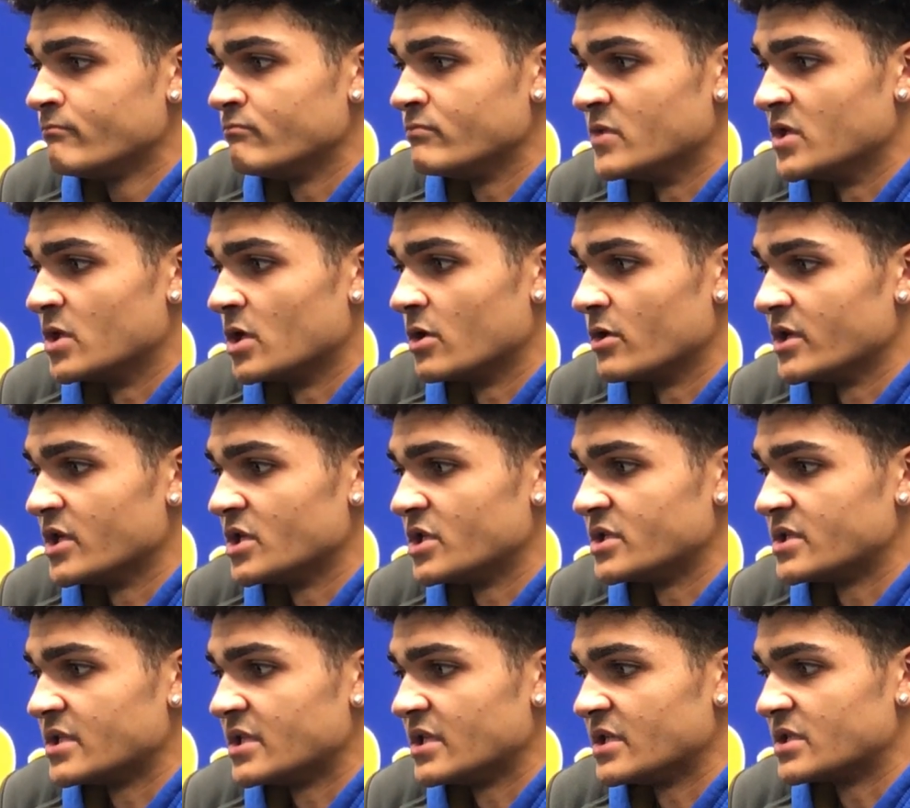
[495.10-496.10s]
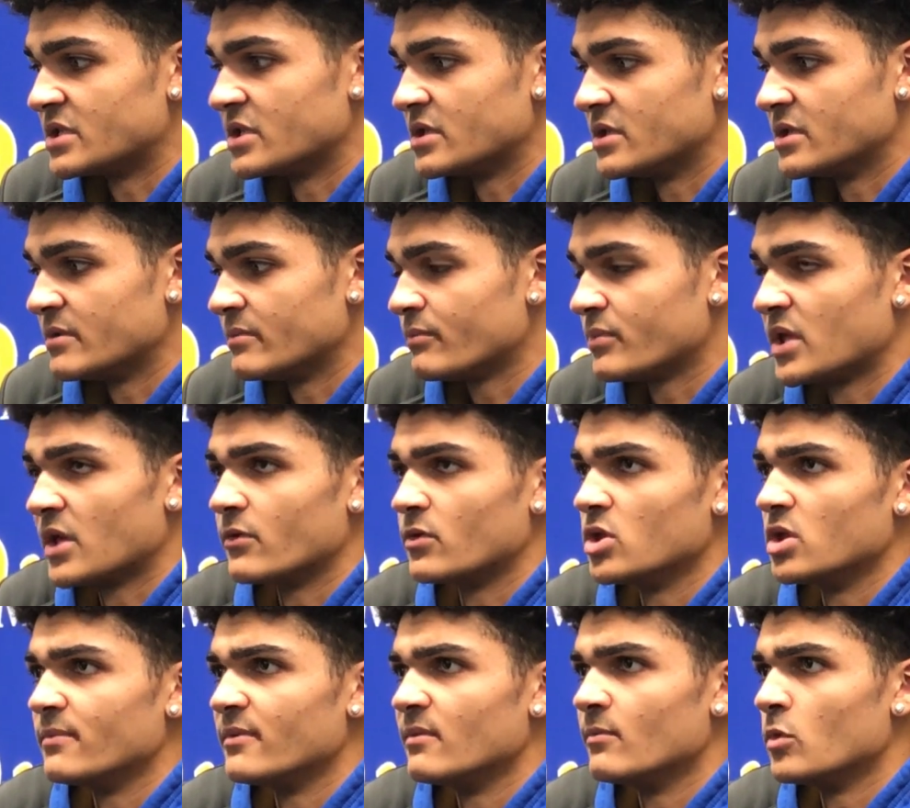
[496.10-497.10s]
you know, he just needs to play with a
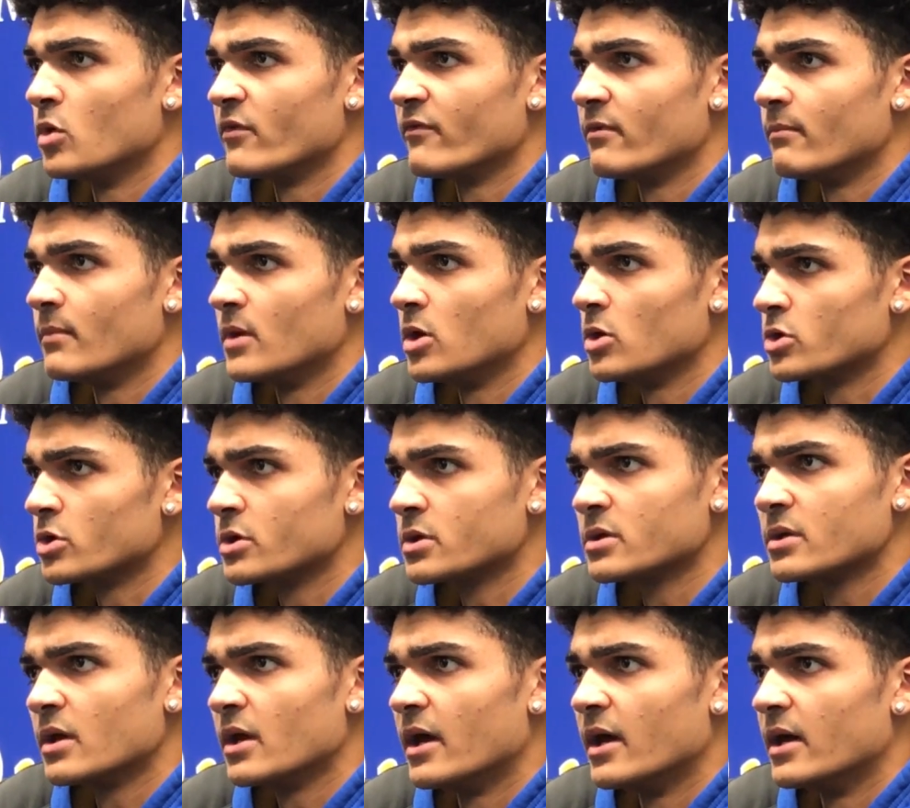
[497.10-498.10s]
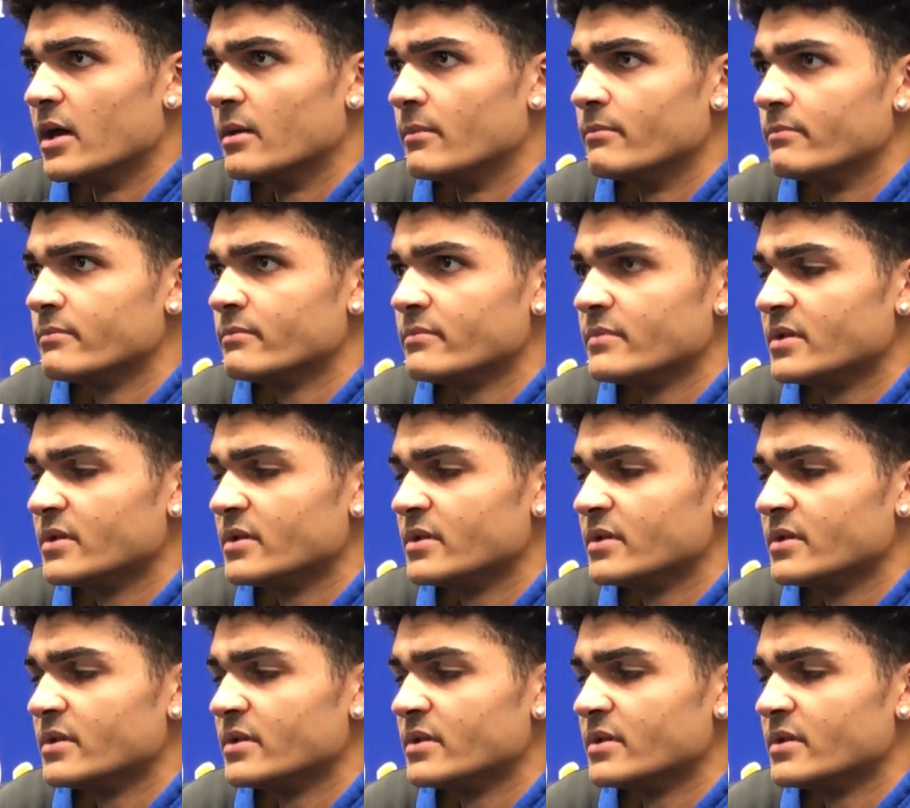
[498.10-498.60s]
little bit more of a motor um,